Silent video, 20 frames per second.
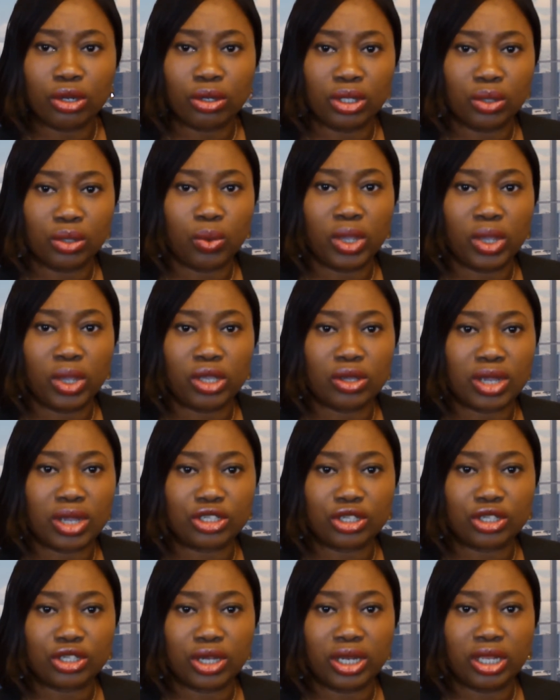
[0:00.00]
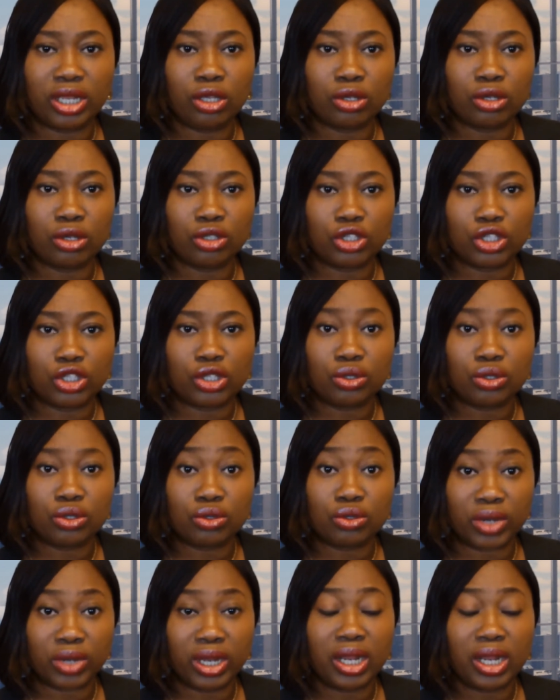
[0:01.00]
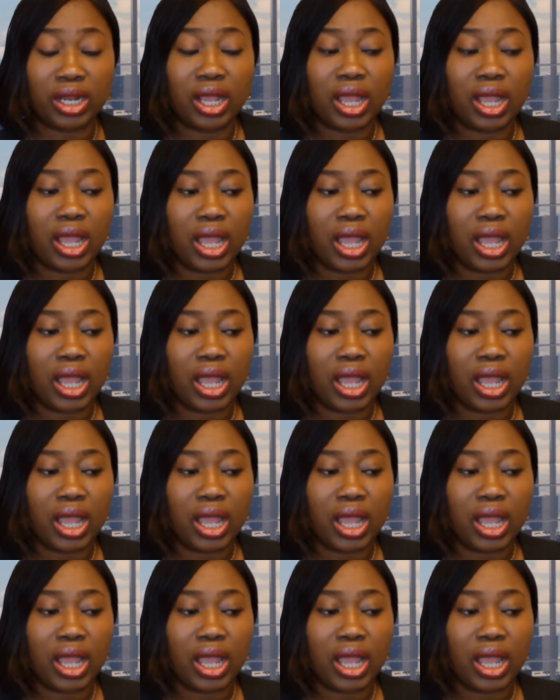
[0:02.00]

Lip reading: on the way you are training your children.